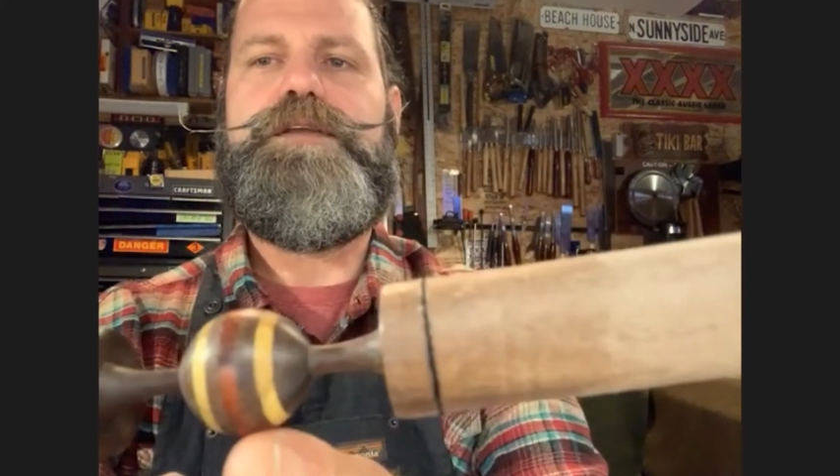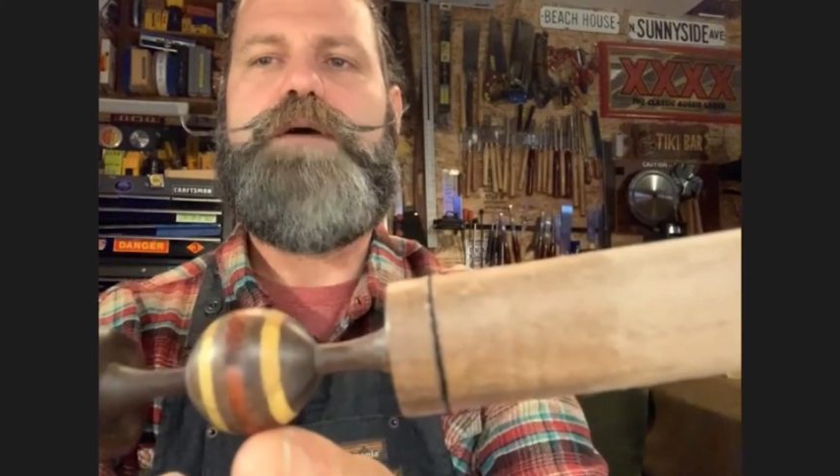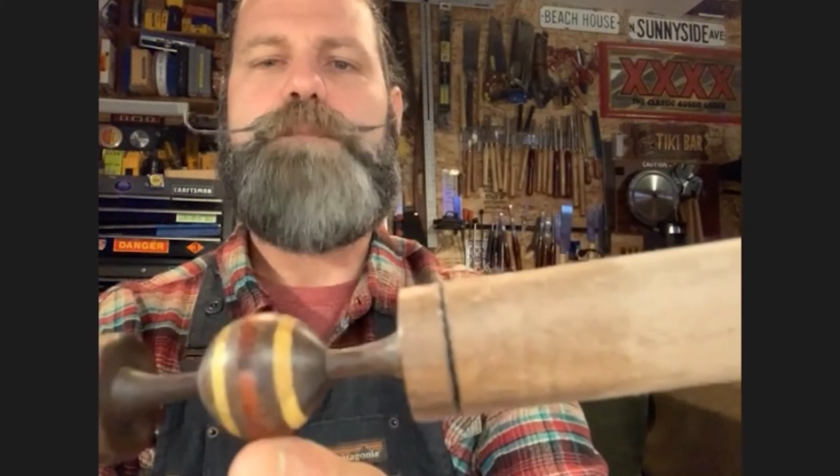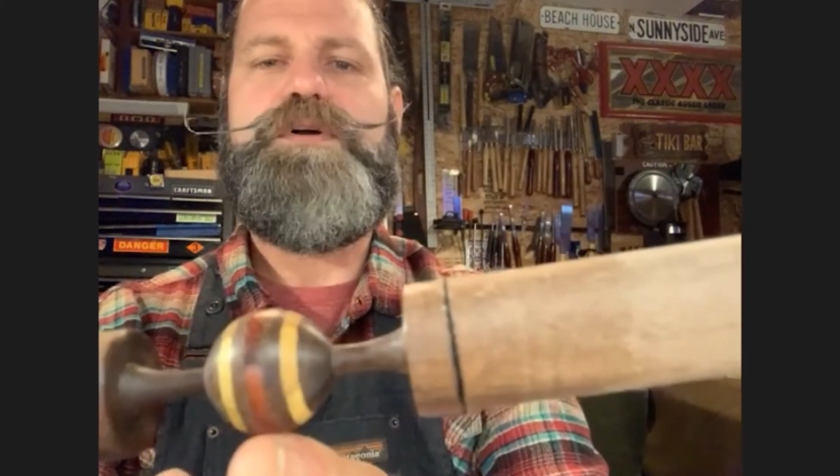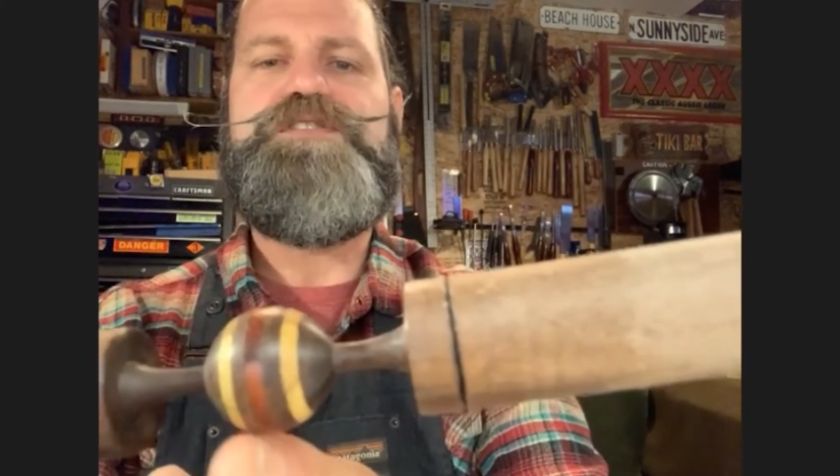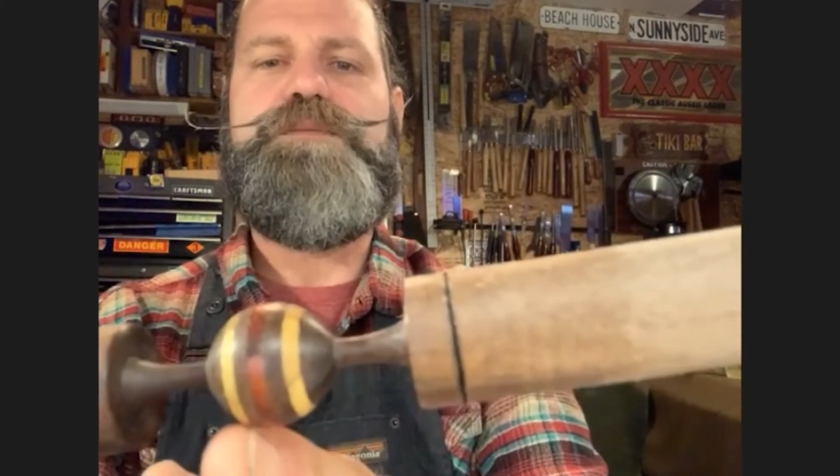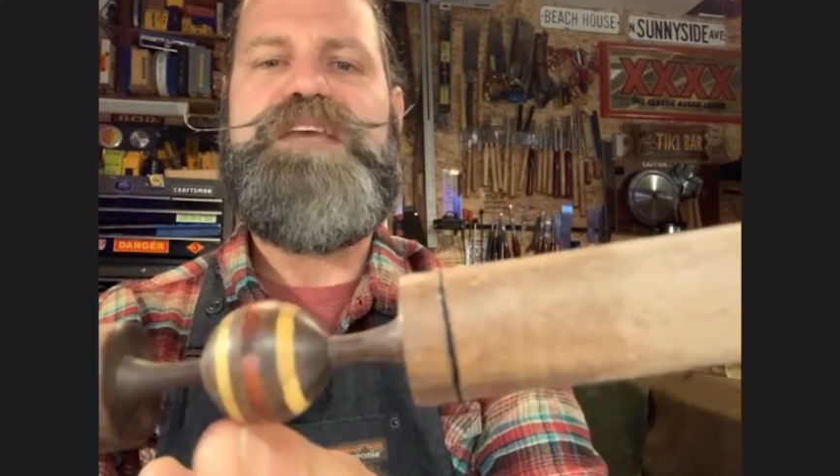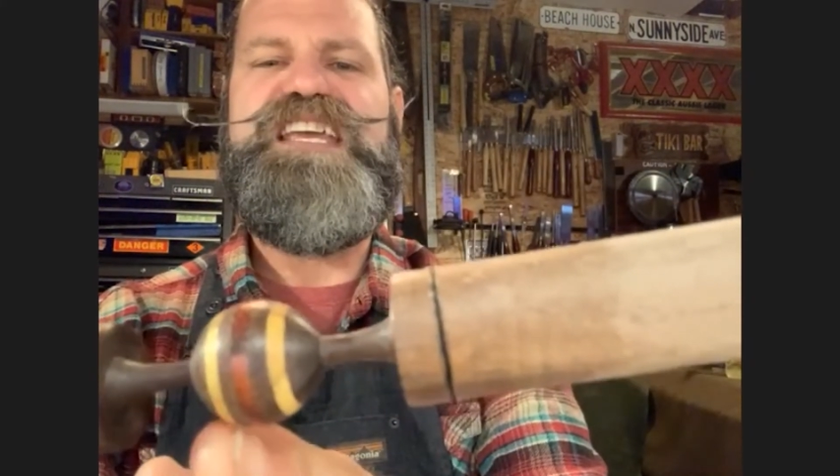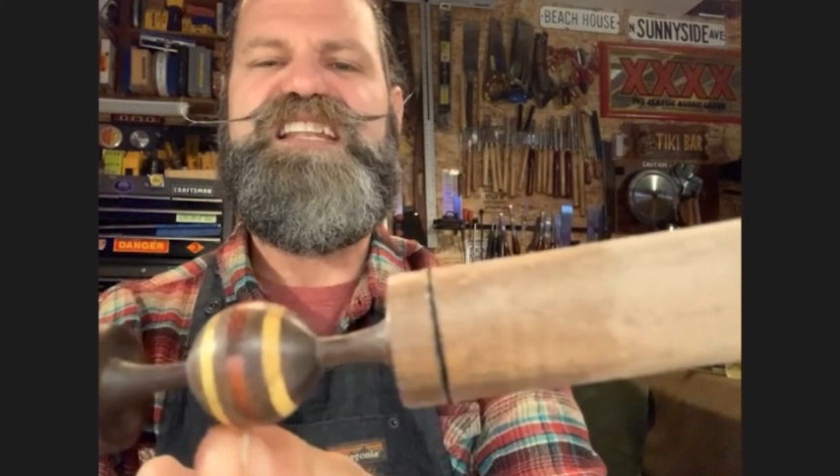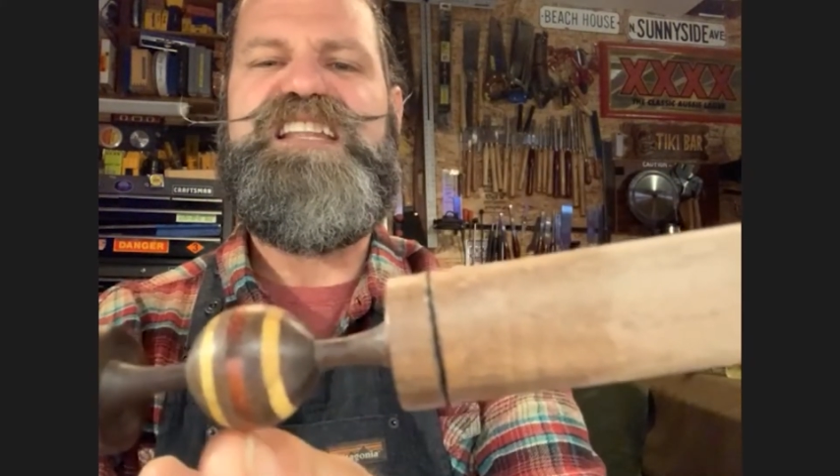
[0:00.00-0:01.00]
I put some
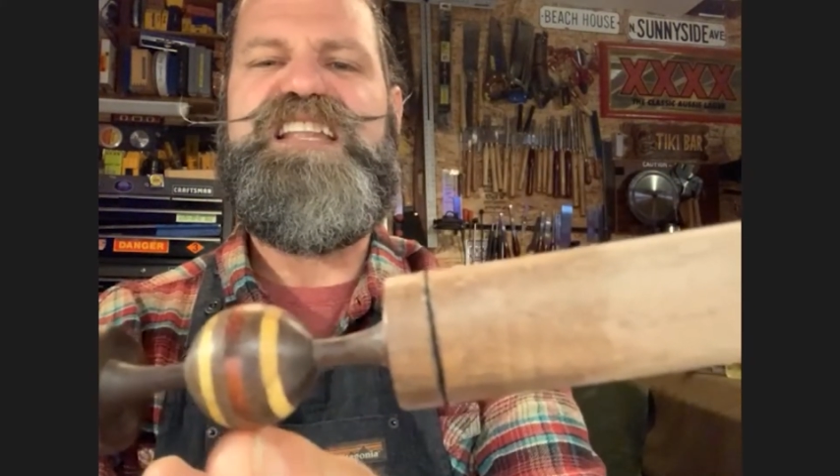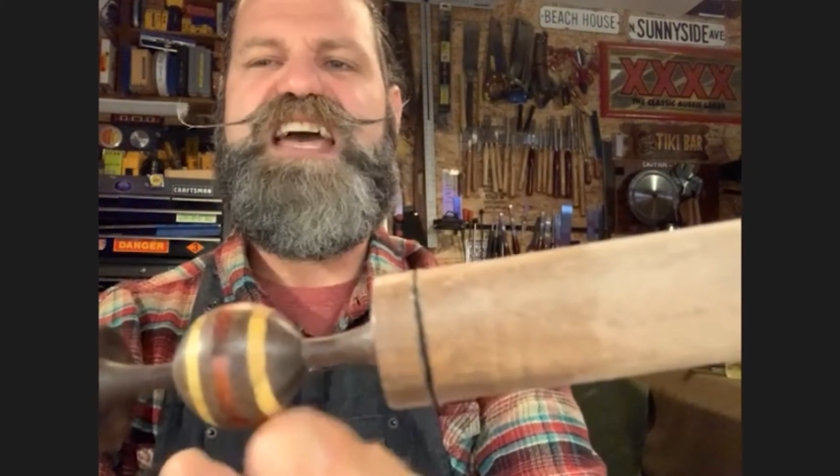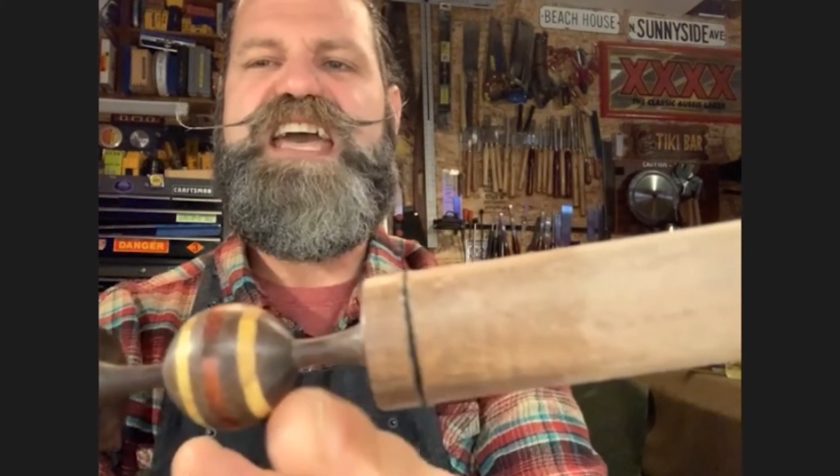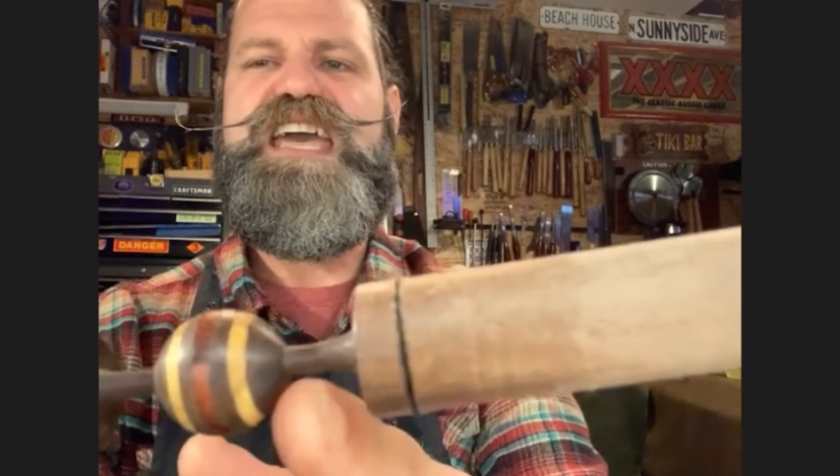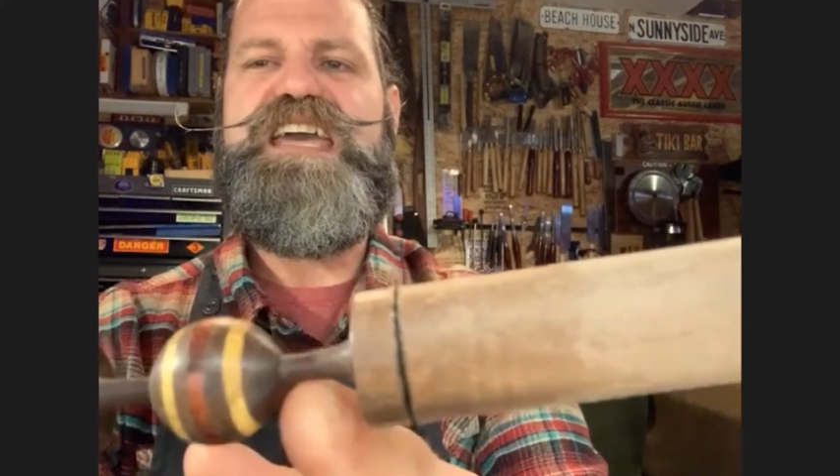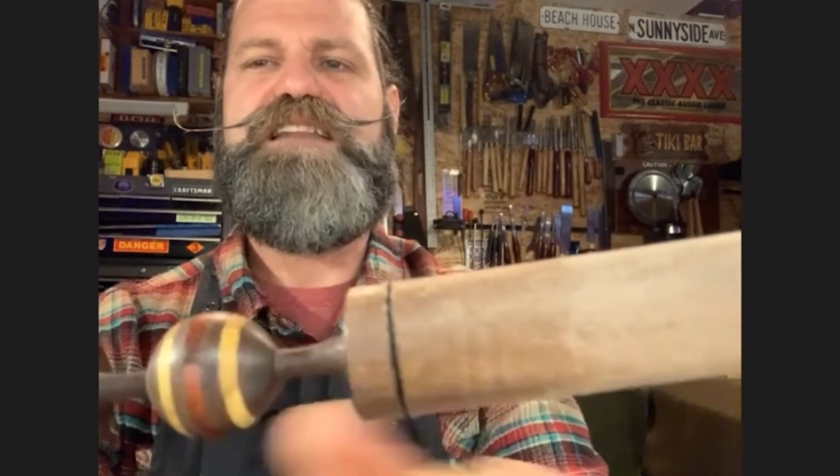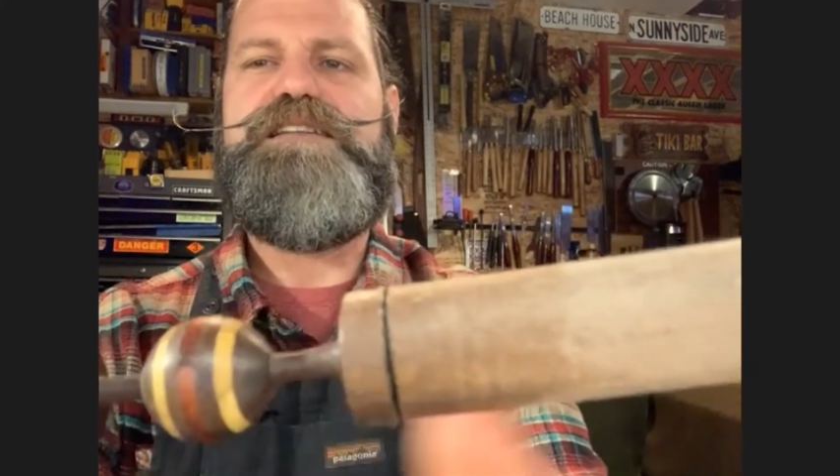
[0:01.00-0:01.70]
inlay